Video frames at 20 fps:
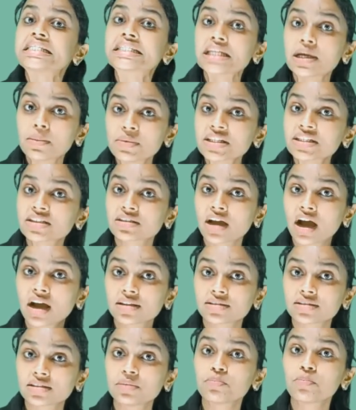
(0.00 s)
Summer
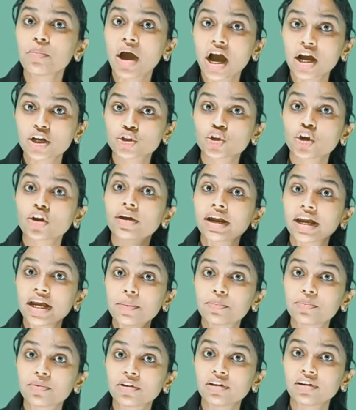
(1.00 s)
starts in March or
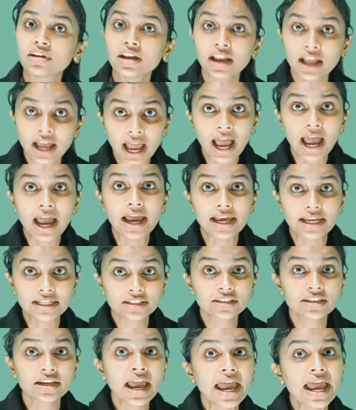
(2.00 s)
April
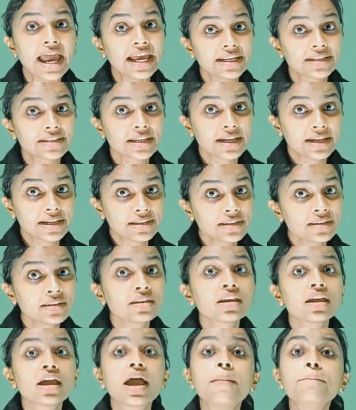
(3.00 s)
and ends in
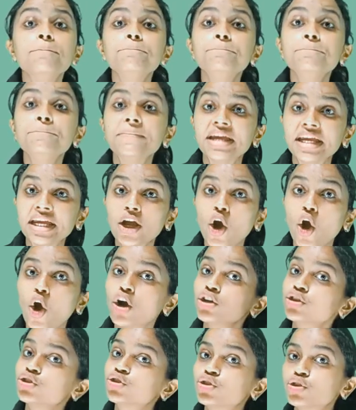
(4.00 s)
May
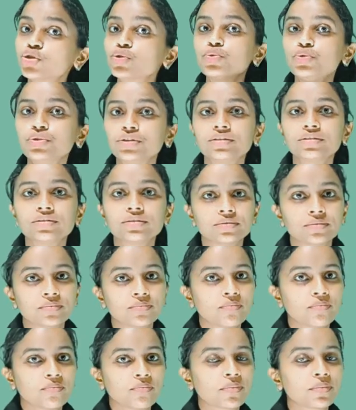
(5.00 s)
or June.
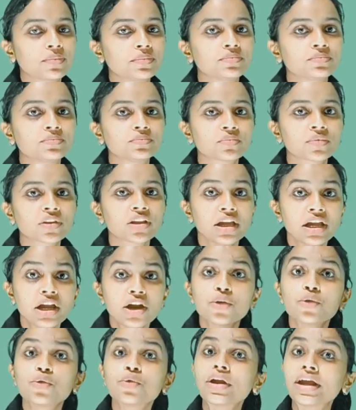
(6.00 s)

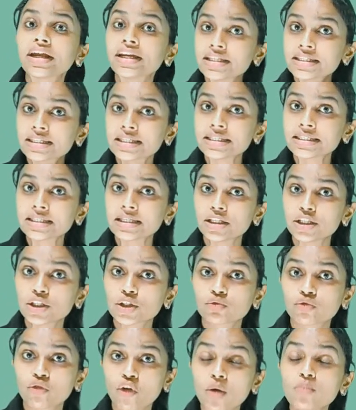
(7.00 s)
Rainy season is
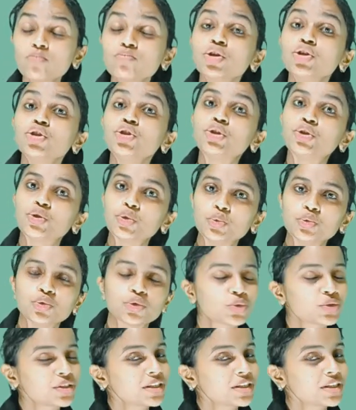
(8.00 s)
from June to